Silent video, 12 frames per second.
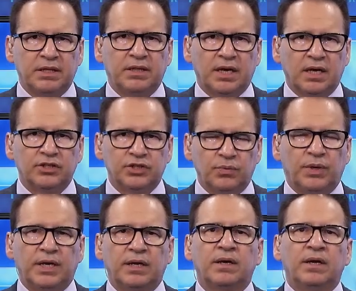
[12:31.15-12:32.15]
be the
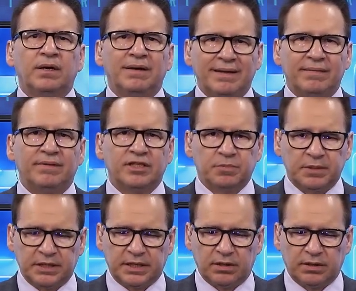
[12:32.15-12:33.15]
undoing in this
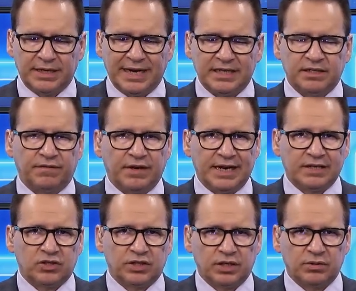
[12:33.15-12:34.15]
particular case if it
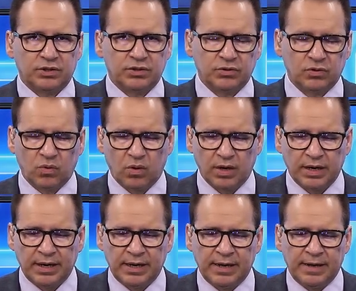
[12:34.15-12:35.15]
actually goes to a court.
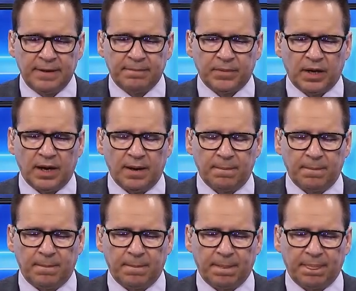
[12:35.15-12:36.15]
And
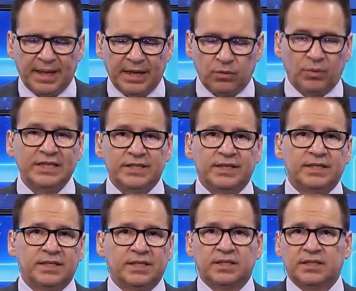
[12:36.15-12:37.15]
the reason
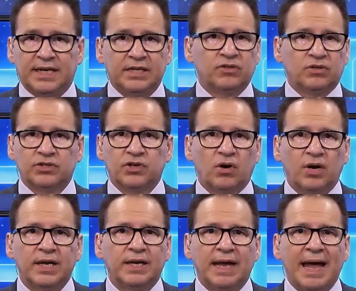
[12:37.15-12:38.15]
is because Gensler has
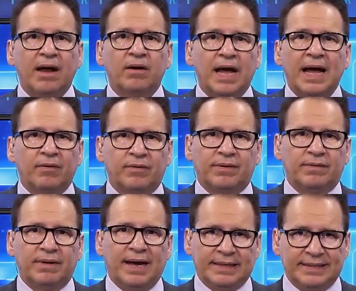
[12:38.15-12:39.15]
already out
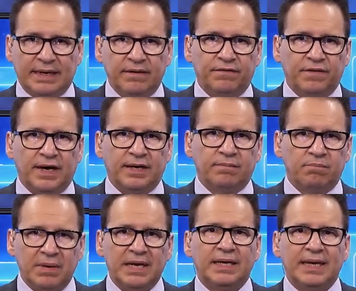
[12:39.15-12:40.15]
identified
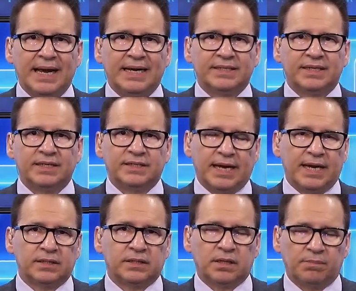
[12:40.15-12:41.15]
many assets
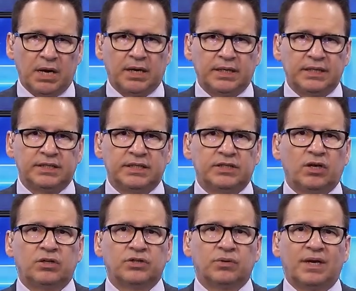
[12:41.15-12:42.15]
as commodities. He's
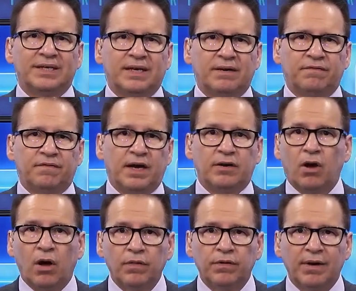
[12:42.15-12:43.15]
also identified
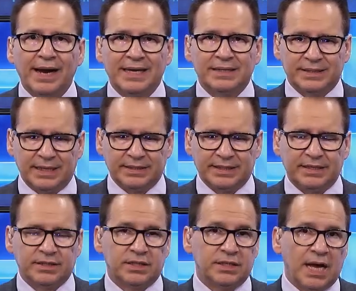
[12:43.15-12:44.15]
other assets
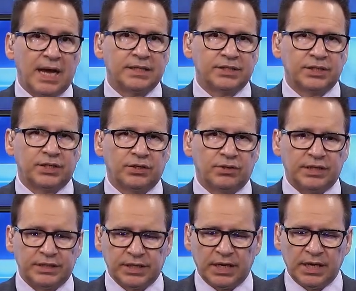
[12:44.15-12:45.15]
as not
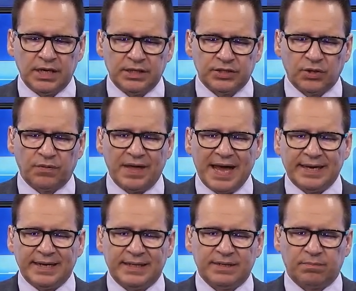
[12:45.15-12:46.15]
securities. So that
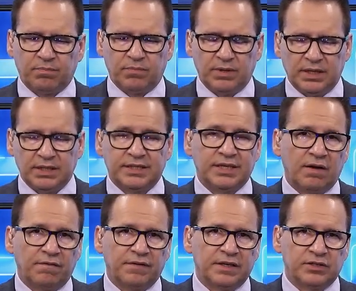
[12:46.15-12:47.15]
in
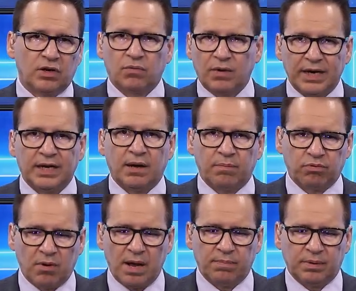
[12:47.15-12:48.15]
itself is already a
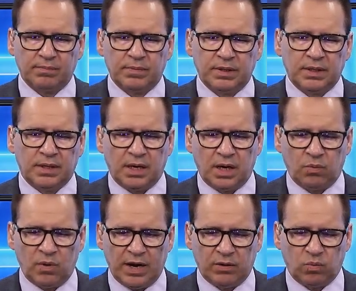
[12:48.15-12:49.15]
problem
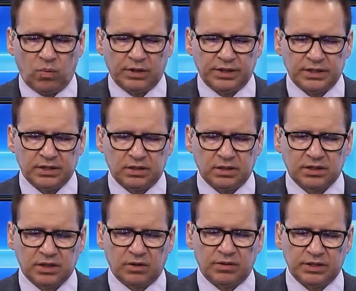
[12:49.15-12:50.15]
around what this looks.
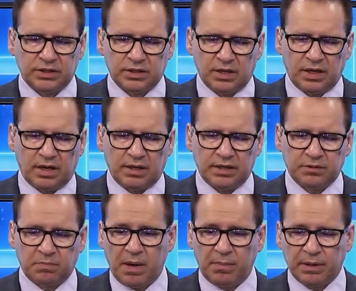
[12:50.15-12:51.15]
So his
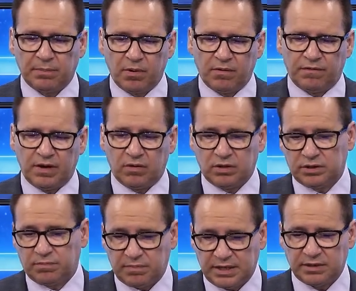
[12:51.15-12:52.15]
public profile, or as
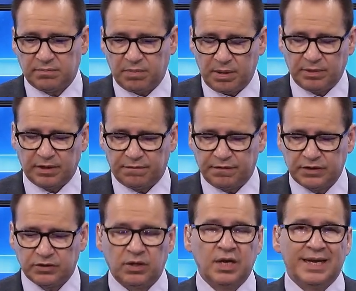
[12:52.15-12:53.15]
a public
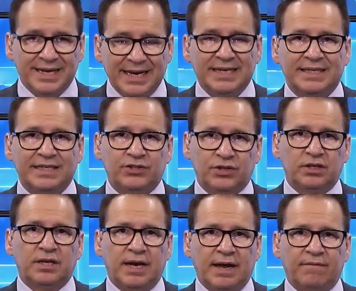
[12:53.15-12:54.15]
official, yes, he should
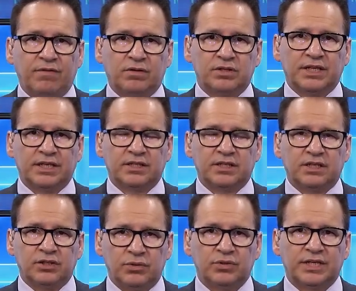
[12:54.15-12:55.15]
have those things
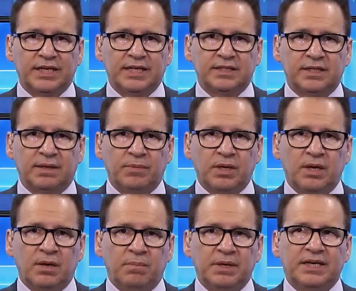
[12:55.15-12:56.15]
used against him
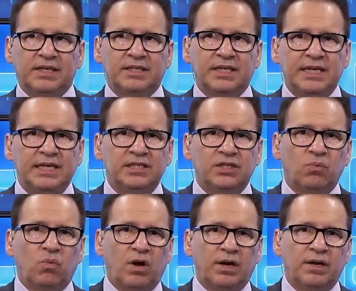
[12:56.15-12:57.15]
because he's the
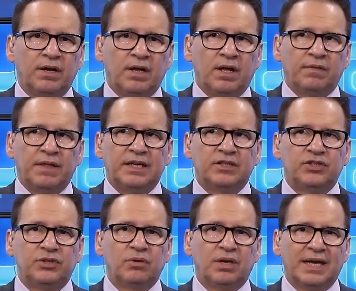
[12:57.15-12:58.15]
one that is
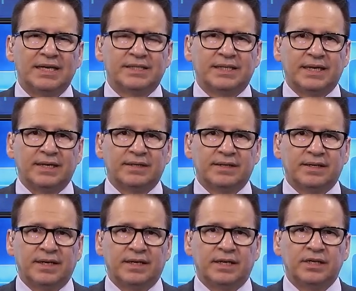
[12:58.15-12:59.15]
utilizing it
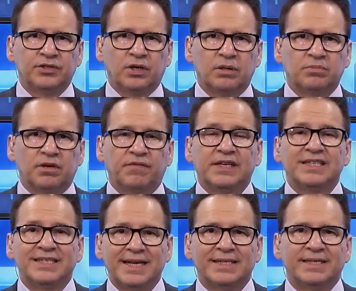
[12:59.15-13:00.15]
in terms of an
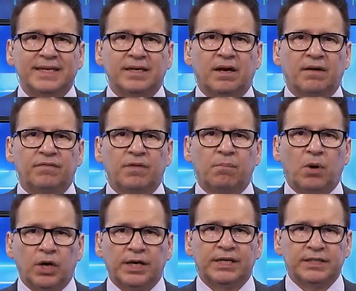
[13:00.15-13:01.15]
assessing of the
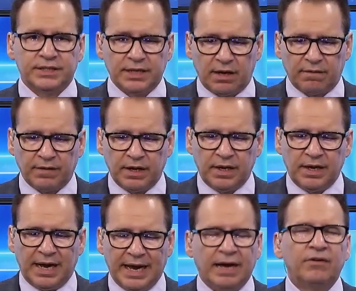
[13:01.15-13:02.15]
market itself.
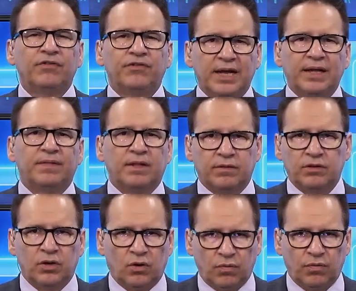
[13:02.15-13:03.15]
I understand that,
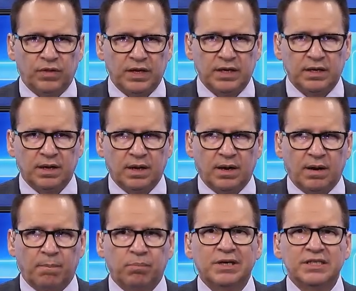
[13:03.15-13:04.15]
you know, the
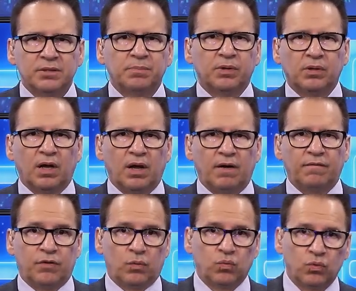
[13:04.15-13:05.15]
principle of the